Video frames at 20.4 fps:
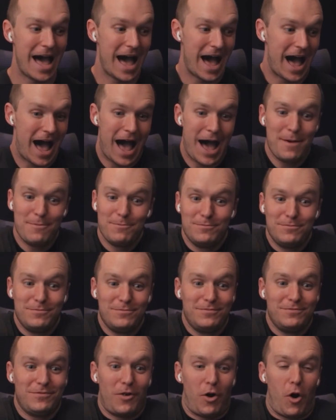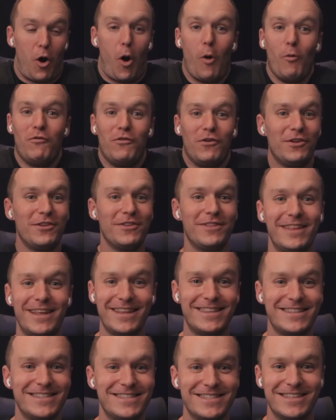I'm hopeful that
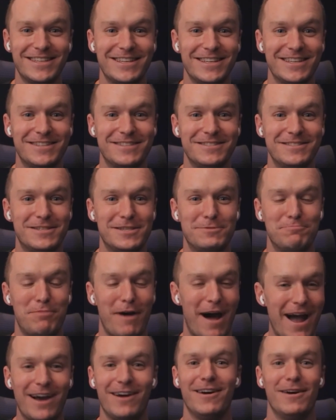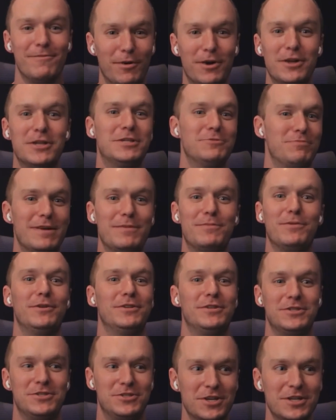this is going to inspire a bunch of people
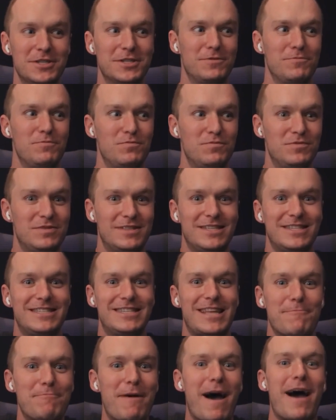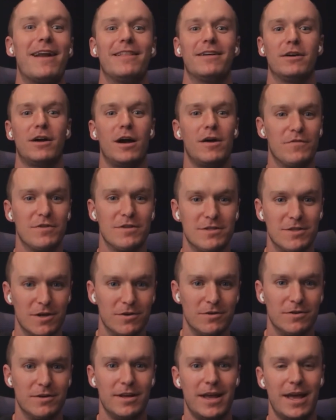to just step out of their comfort
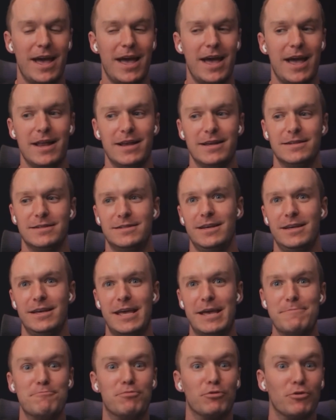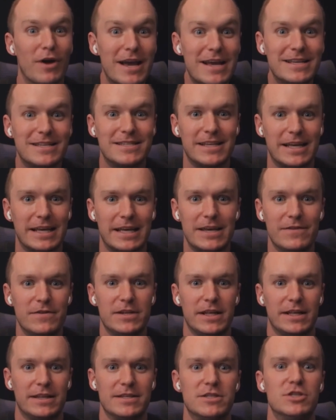zone and embrace like even
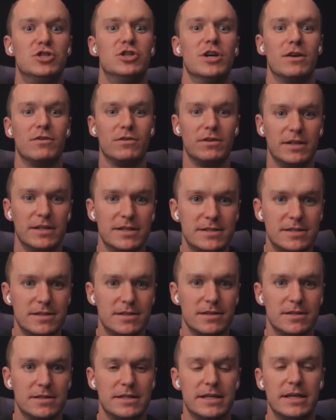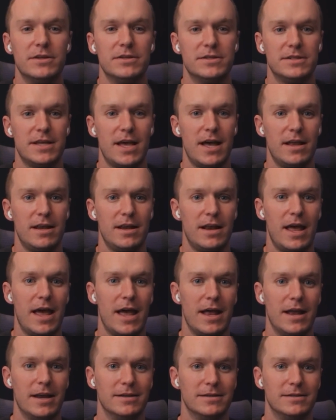like this generalist skill set
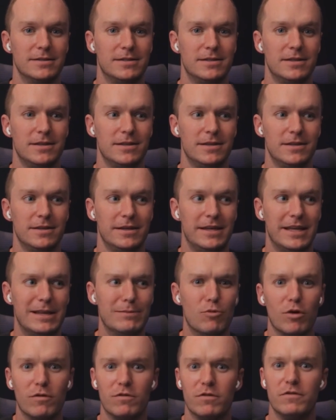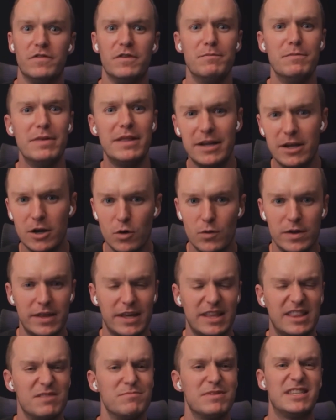and getting more familiar with
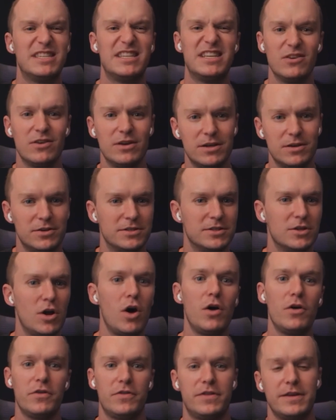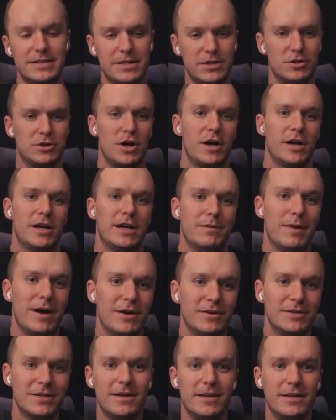like the materials and all the things that you're talking
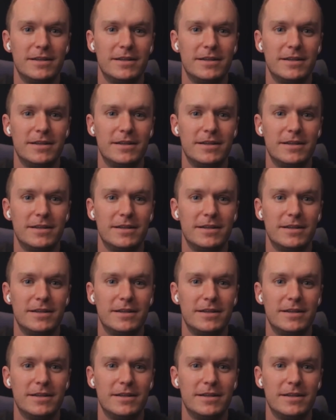about.